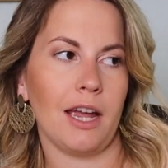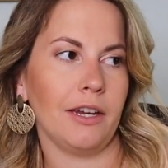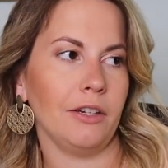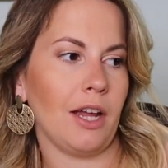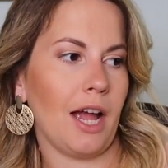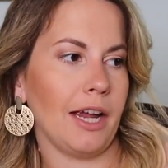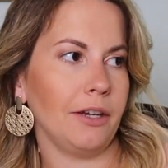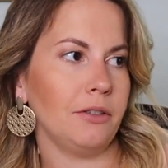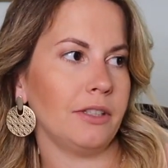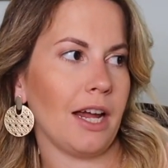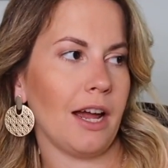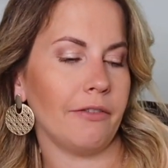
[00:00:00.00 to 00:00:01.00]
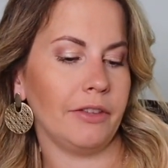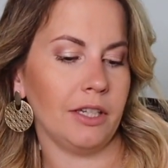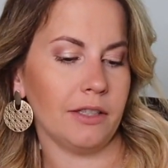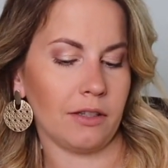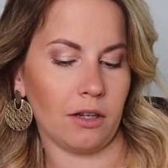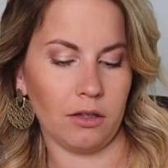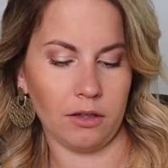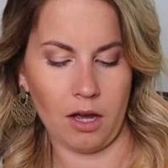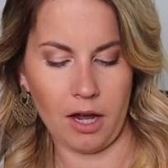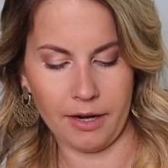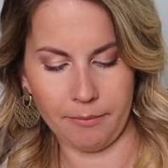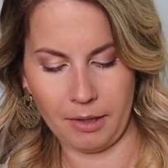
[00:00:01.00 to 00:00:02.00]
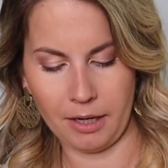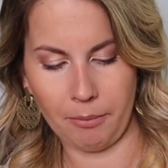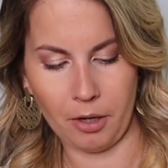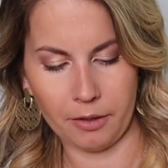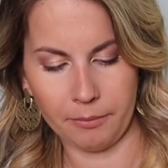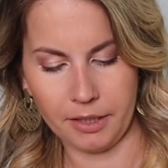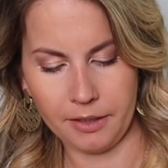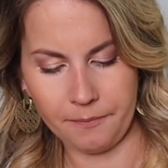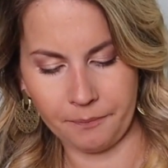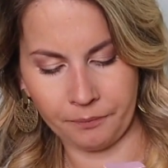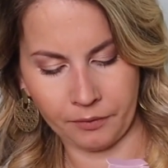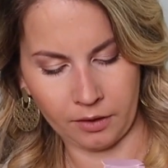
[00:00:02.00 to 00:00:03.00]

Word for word: I, I used to have these a lot in my apartment.